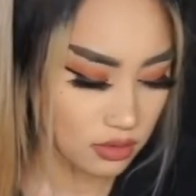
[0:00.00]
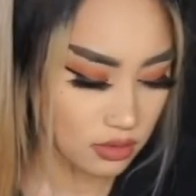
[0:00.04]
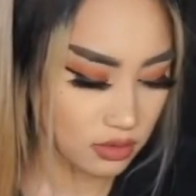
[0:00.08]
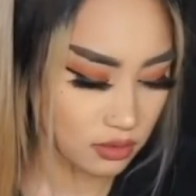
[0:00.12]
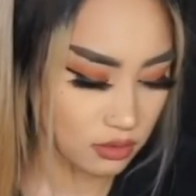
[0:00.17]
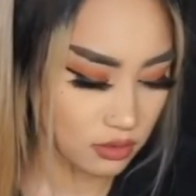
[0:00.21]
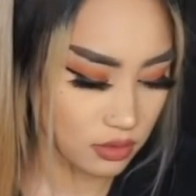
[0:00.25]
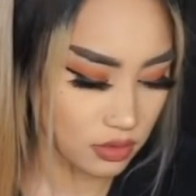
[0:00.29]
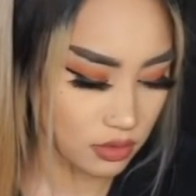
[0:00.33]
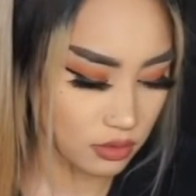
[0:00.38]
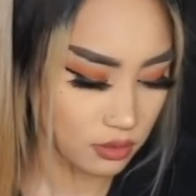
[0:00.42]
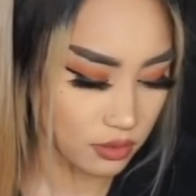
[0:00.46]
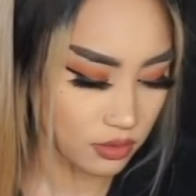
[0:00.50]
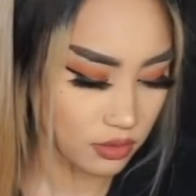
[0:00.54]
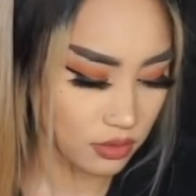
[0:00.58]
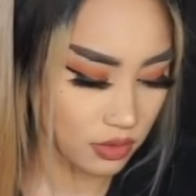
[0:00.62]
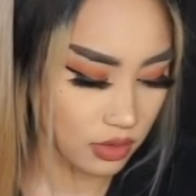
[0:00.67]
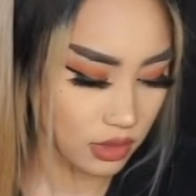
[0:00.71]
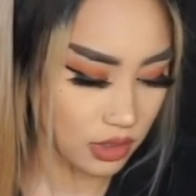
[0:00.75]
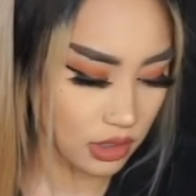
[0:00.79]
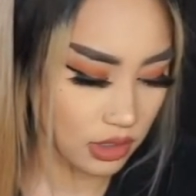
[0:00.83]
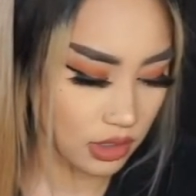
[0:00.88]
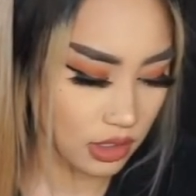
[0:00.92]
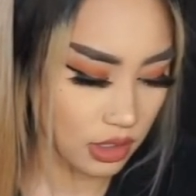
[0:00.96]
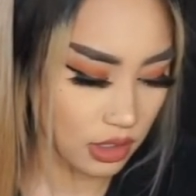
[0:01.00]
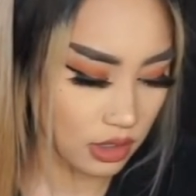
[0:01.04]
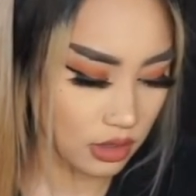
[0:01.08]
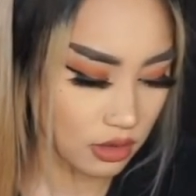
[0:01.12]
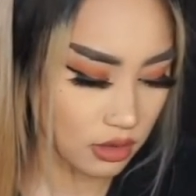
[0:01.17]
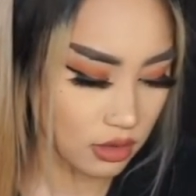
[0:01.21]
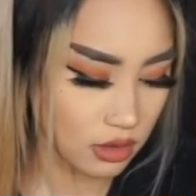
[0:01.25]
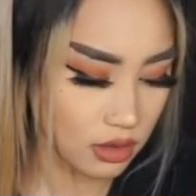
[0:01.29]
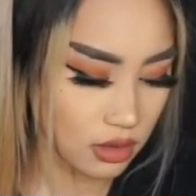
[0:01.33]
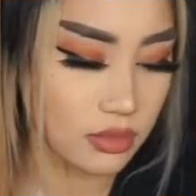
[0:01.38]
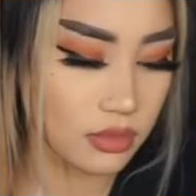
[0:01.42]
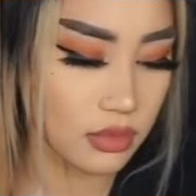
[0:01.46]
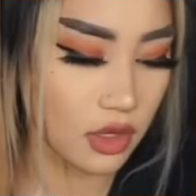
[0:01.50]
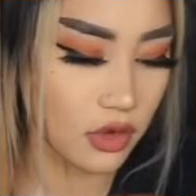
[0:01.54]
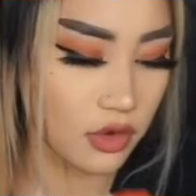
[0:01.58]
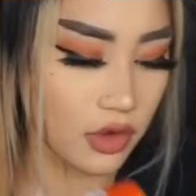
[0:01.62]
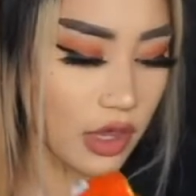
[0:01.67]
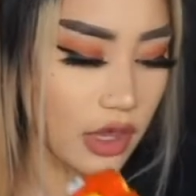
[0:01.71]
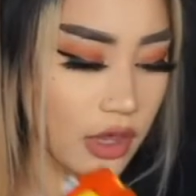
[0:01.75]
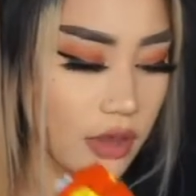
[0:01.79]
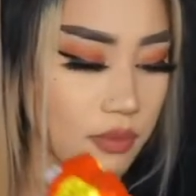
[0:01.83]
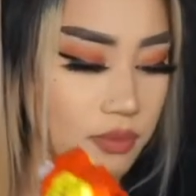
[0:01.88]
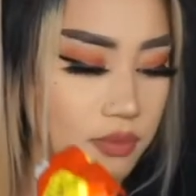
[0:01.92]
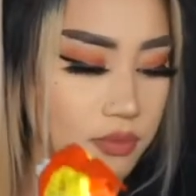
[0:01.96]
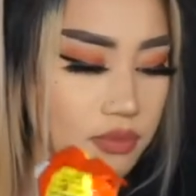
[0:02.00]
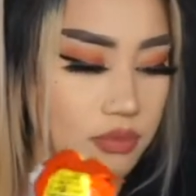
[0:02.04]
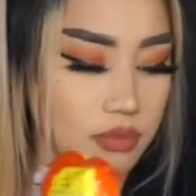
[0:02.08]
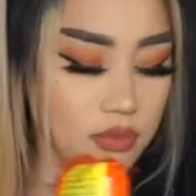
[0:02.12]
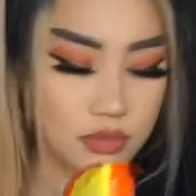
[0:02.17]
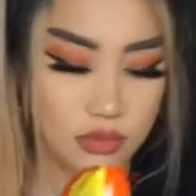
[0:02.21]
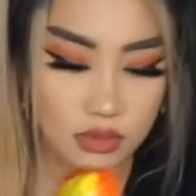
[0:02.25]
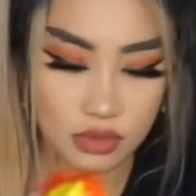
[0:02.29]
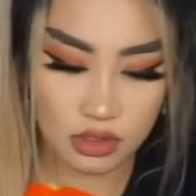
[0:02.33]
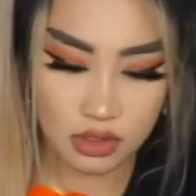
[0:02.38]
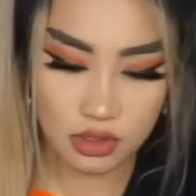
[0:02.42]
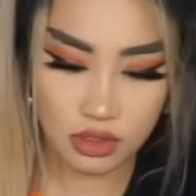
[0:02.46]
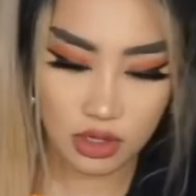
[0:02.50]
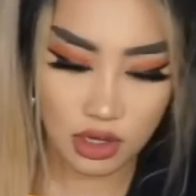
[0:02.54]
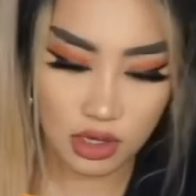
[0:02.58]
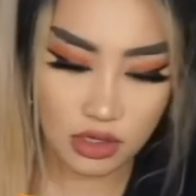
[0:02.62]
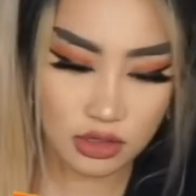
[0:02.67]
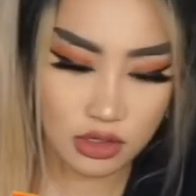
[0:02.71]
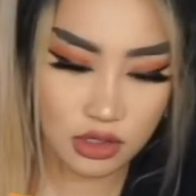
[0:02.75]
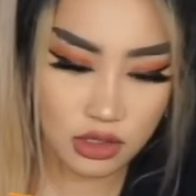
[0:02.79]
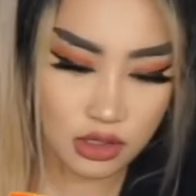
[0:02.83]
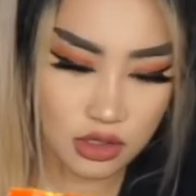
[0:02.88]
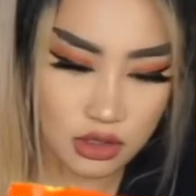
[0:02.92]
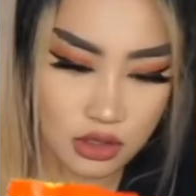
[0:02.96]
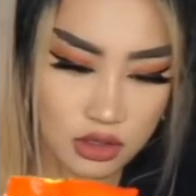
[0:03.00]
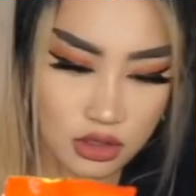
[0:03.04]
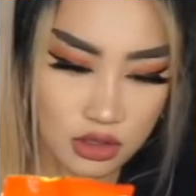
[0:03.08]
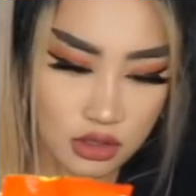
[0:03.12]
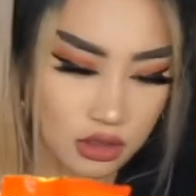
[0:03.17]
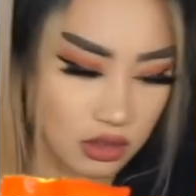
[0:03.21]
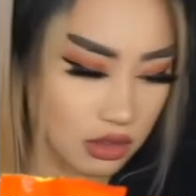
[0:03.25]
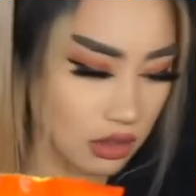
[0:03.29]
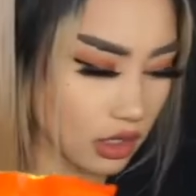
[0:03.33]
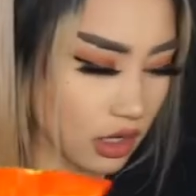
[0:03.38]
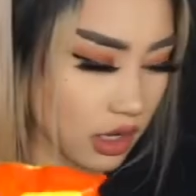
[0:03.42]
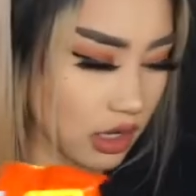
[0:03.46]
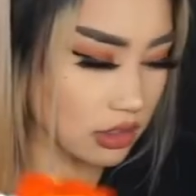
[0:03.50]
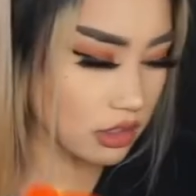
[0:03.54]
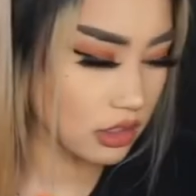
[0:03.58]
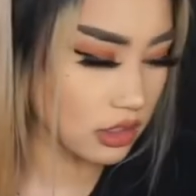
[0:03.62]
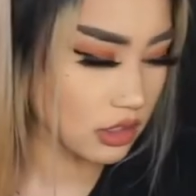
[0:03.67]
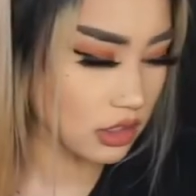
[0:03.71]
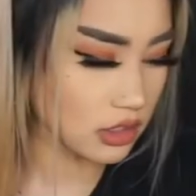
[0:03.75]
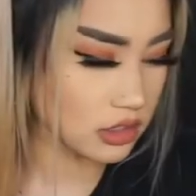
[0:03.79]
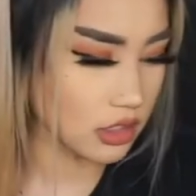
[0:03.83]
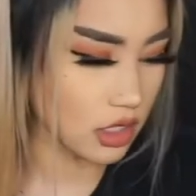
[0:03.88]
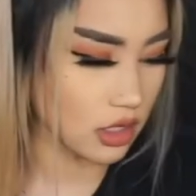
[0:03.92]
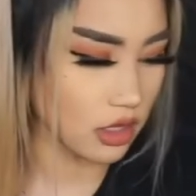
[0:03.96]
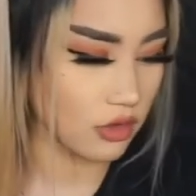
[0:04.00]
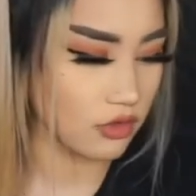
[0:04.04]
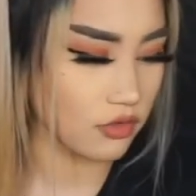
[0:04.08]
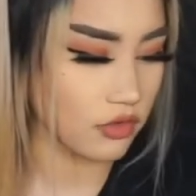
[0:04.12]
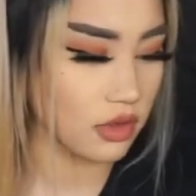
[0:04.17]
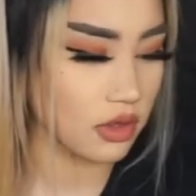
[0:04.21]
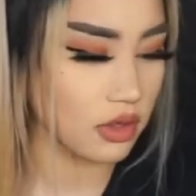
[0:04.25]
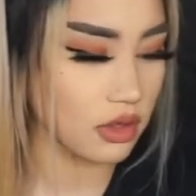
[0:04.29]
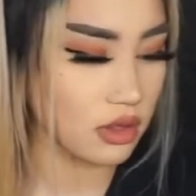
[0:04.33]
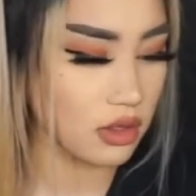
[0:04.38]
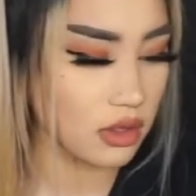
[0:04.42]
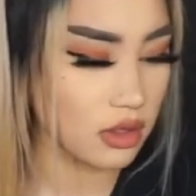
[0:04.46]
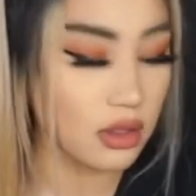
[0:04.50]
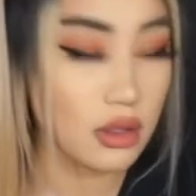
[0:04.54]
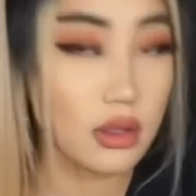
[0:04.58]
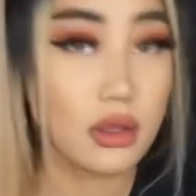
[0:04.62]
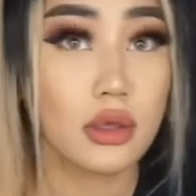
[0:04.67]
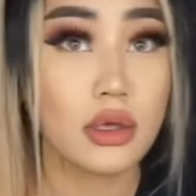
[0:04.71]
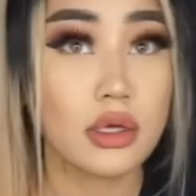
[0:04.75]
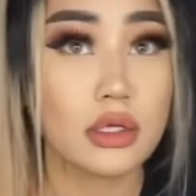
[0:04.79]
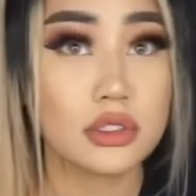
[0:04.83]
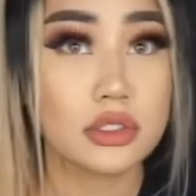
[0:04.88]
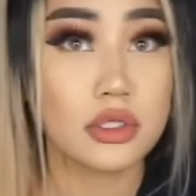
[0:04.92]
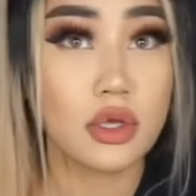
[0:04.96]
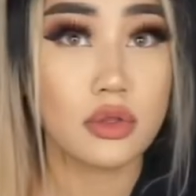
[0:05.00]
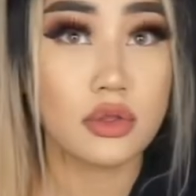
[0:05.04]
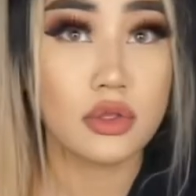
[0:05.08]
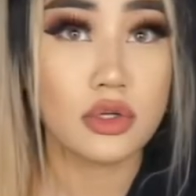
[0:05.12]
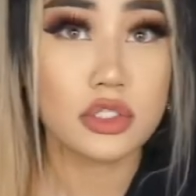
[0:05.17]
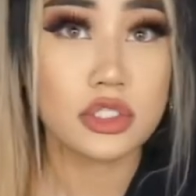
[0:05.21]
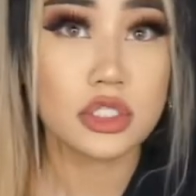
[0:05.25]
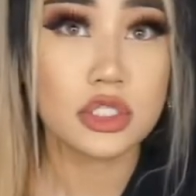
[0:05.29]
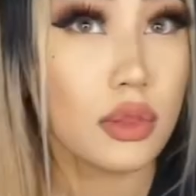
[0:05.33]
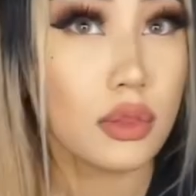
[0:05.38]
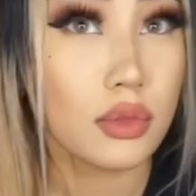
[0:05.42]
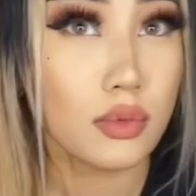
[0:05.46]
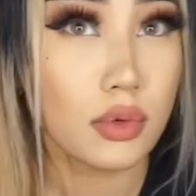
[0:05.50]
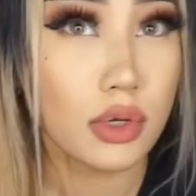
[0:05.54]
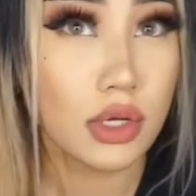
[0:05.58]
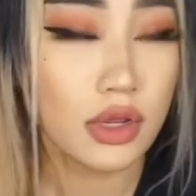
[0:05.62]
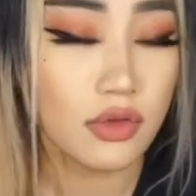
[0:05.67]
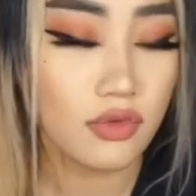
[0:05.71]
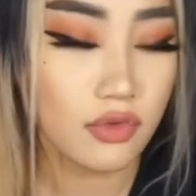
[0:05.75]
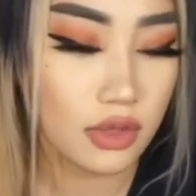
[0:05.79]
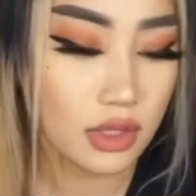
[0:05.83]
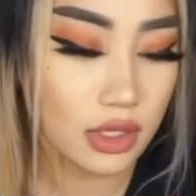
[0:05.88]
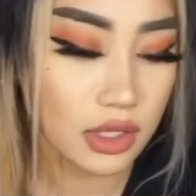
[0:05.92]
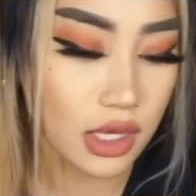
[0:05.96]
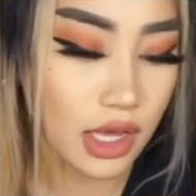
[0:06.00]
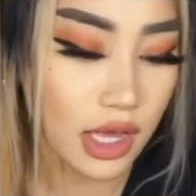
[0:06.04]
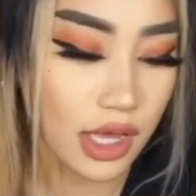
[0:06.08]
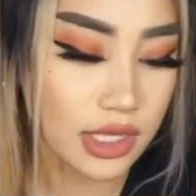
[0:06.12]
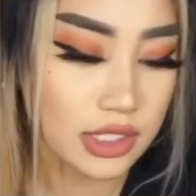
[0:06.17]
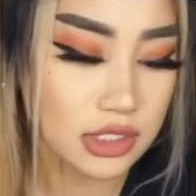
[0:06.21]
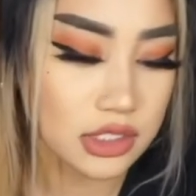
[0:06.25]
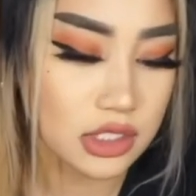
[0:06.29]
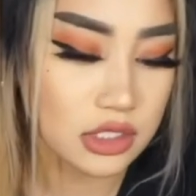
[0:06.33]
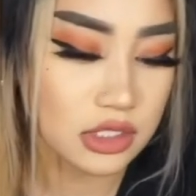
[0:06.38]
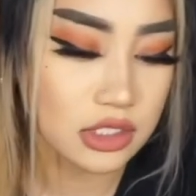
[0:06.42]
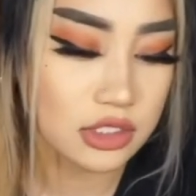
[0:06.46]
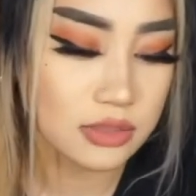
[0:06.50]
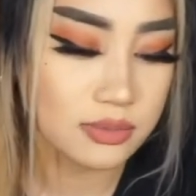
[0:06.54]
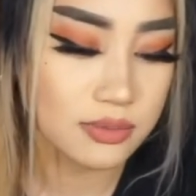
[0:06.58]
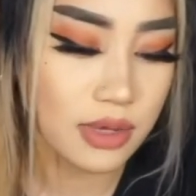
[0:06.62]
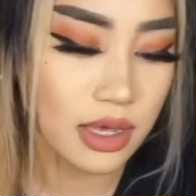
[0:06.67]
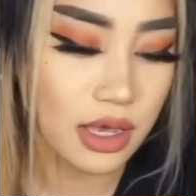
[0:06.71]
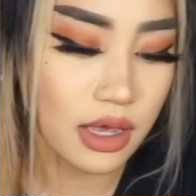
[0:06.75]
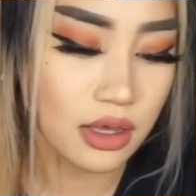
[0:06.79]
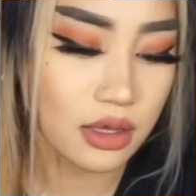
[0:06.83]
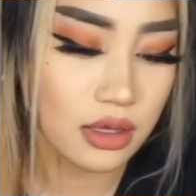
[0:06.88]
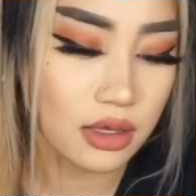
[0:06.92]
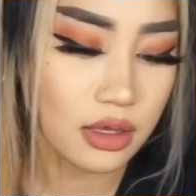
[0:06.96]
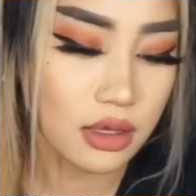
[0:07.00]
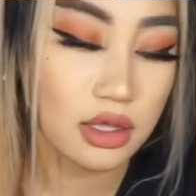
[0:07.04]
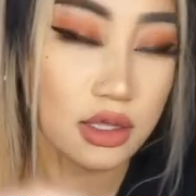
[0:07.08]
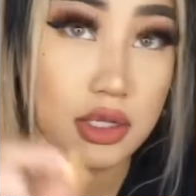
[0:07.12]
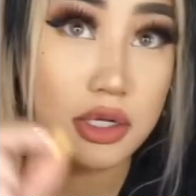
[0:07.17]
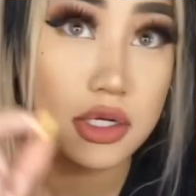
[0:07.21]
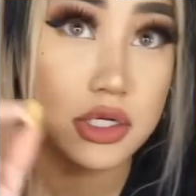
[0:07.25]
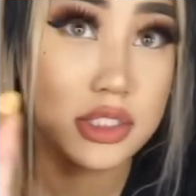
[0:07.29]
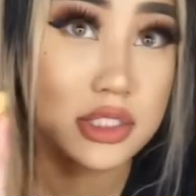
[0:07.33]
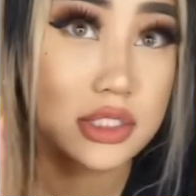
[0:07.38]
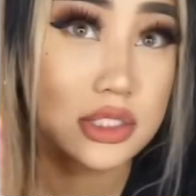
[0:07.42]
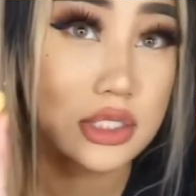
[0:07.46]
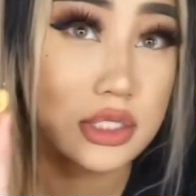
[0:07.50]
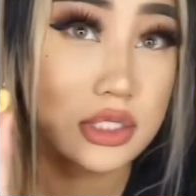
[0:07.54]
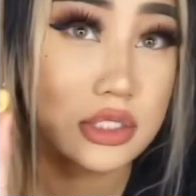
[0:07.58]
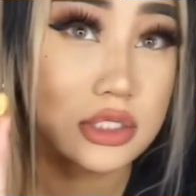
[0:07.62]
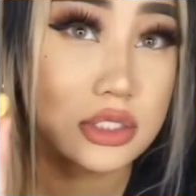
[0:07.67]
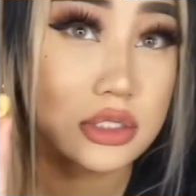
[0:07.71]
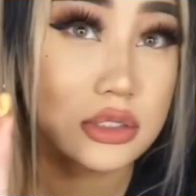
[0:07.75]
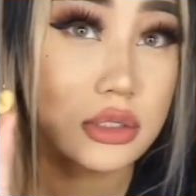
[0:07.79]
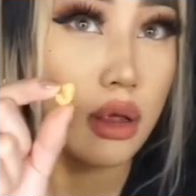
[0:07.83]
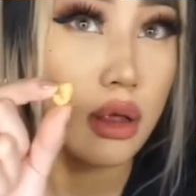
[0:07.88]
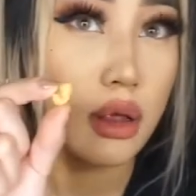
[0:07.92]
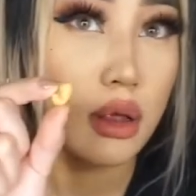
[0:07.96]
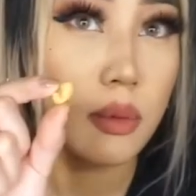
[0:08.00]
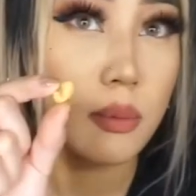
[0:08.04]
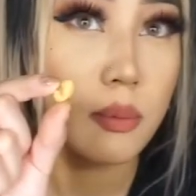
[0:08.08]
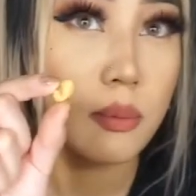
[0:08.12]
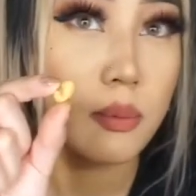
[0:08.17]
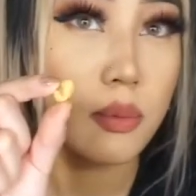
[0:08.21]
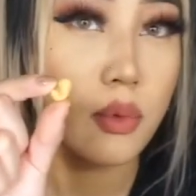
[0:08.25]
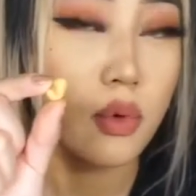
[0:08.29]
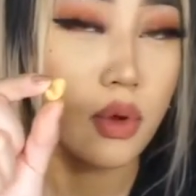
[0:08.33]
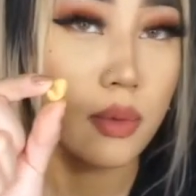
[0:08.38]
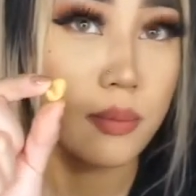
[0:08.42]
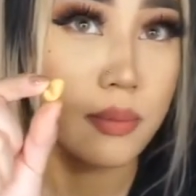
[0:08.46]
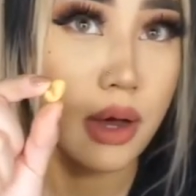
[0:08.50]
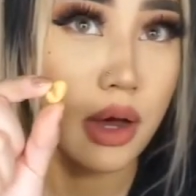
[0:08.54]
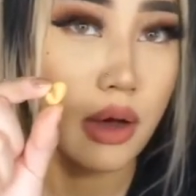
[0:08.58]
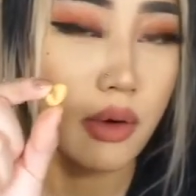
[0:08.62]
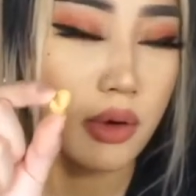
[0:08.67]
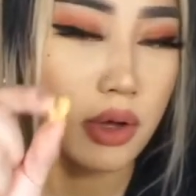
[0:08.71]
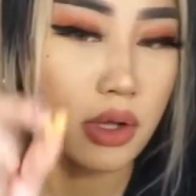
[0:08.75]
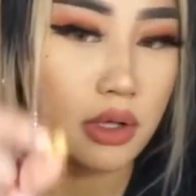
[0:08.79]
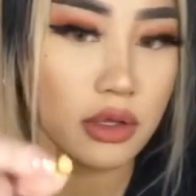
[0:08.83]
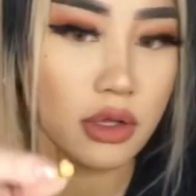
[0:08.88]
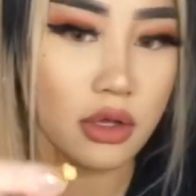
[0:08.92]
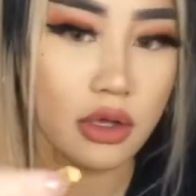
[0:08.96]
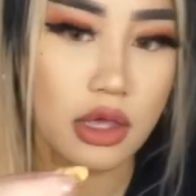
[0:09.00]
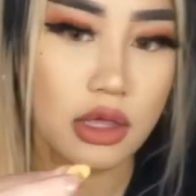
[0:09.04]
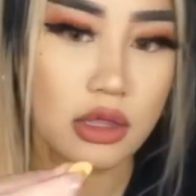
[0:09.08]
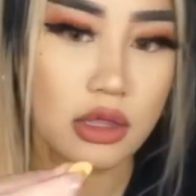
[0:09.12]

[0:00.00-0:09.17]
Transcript: I'm gonna pour it out. Okay, I think, yeah, I think that's all of it. So there's three different kinds in this bag. There's this boy bawang looking